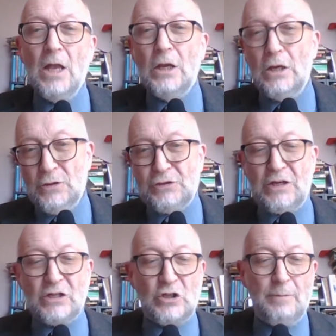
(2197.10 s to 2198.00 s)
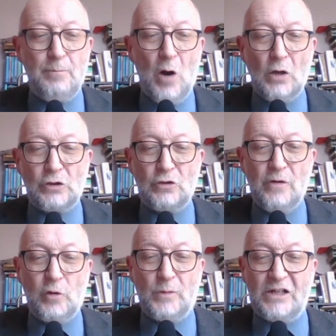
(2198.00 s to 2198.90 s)
In the section in part 2
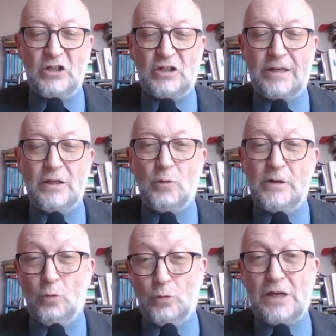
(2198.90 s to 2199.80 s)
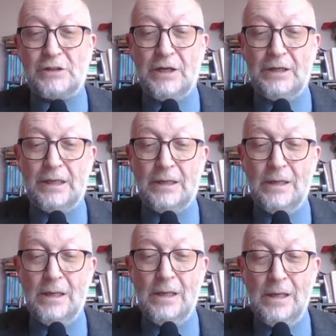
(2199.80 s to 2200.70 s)
of The Wasteland that we looked at earlier,
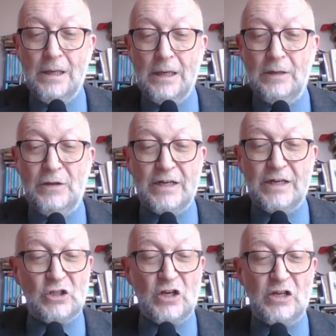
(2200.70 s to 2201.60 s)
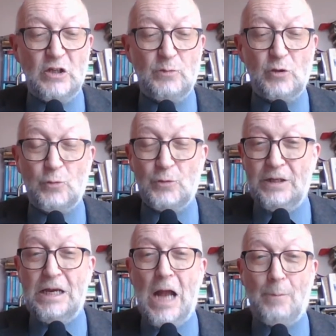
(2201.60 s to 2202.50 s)
in the exchange between
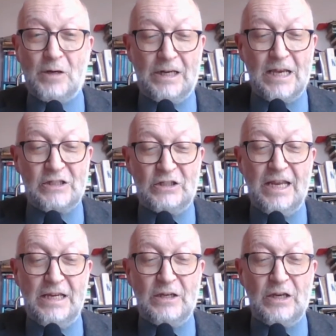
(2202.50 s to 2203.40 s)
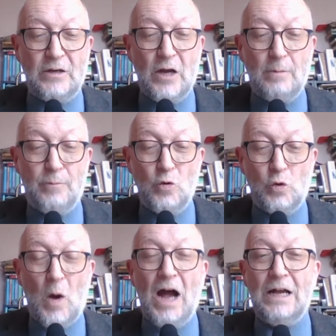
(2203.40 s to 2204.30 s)
the upper-class lady in her
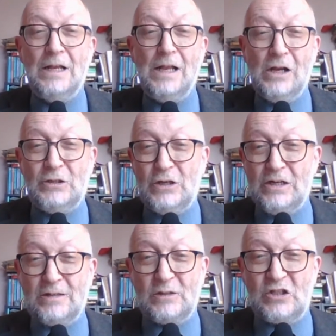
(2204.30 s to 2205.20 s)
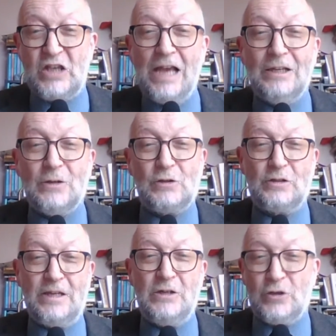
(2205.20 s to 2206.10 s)
boudoir and her silent
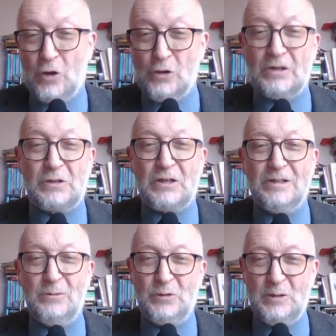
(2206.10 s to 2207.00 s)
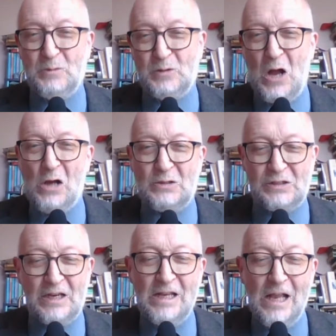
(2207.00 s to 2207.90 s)
interlocutor, who seems to
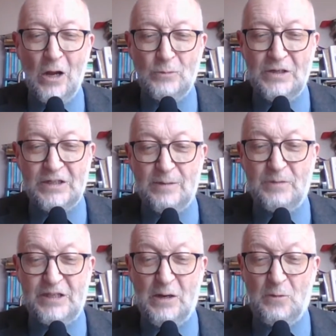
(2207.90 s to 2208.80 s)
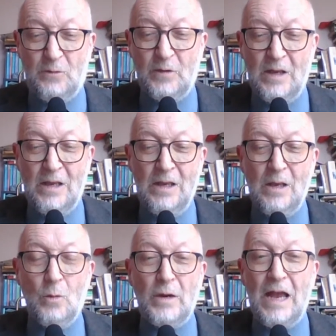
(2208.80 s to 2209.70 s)
answer only to himself,
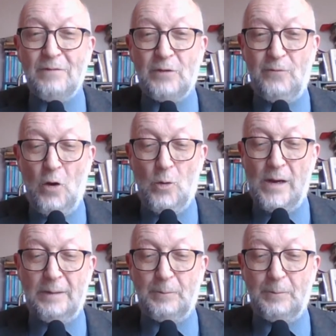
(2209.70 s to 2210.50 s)
we have the following.